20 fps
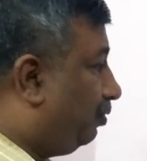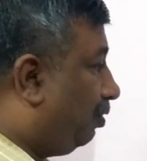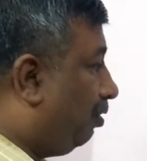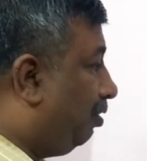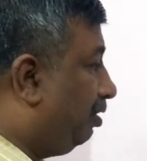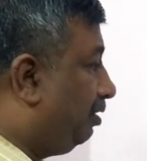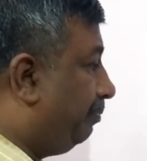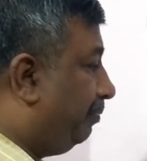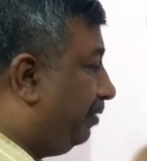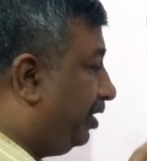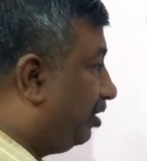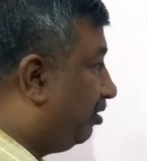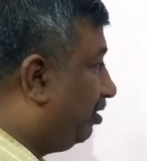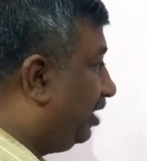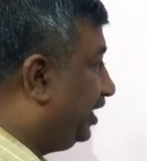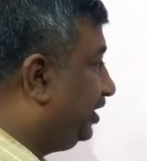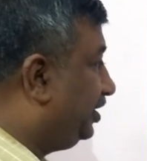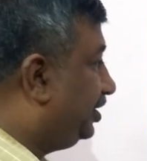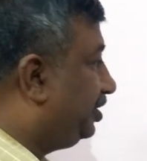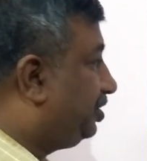on
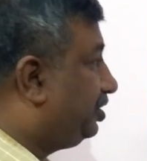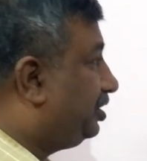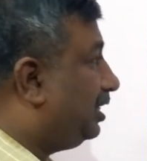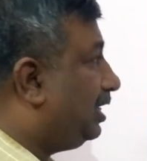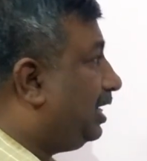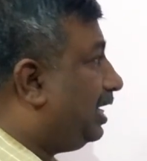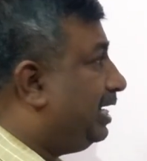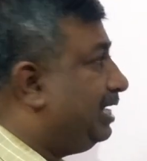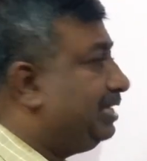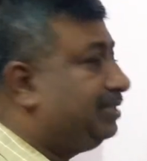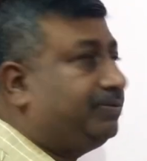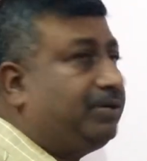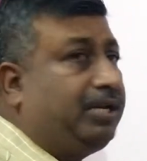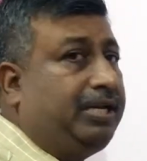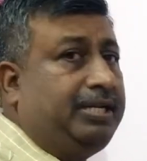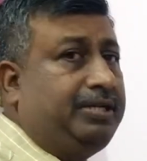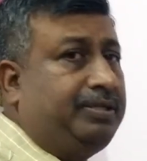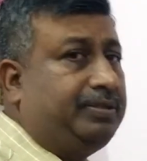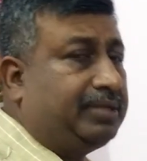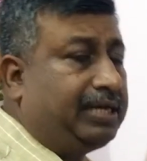mineralization as
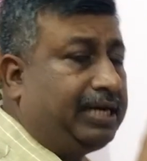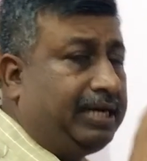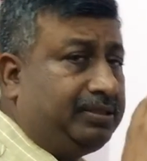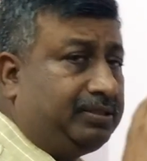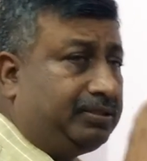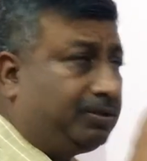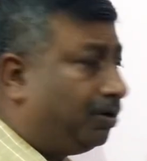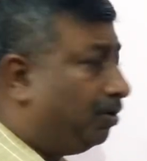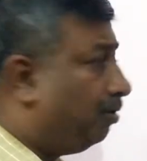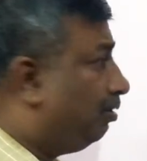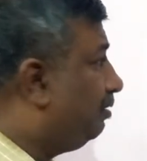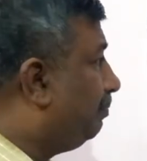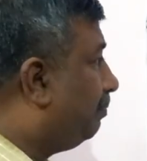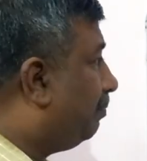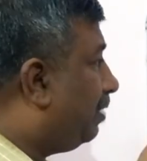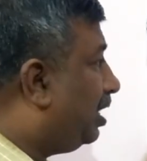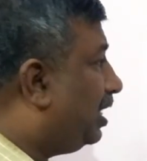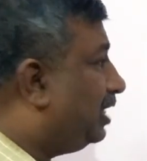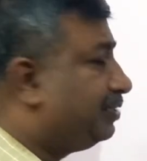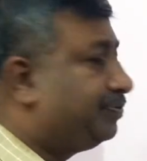well as on
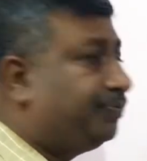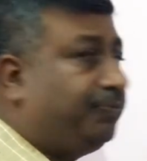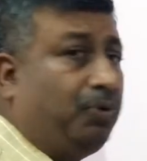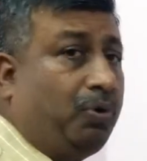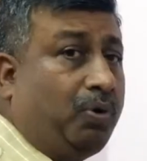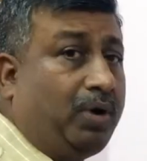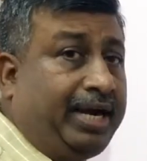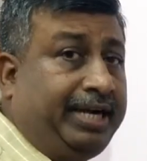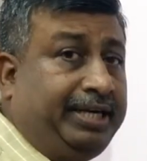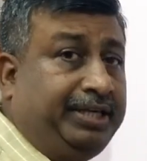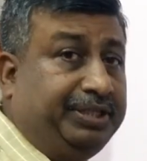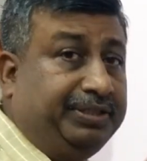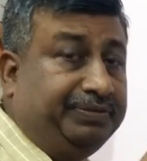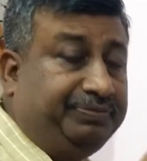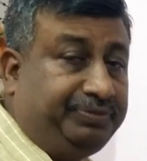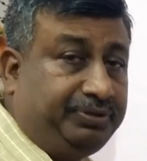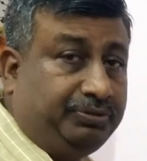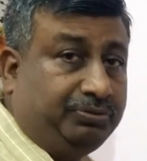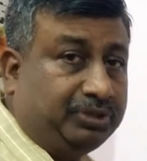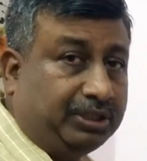mass flow and
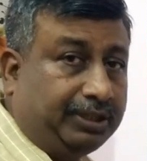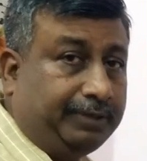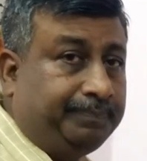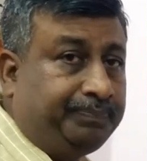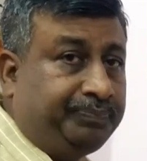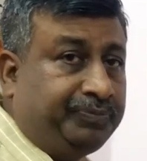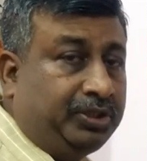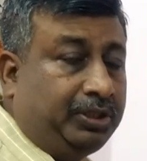diffusion.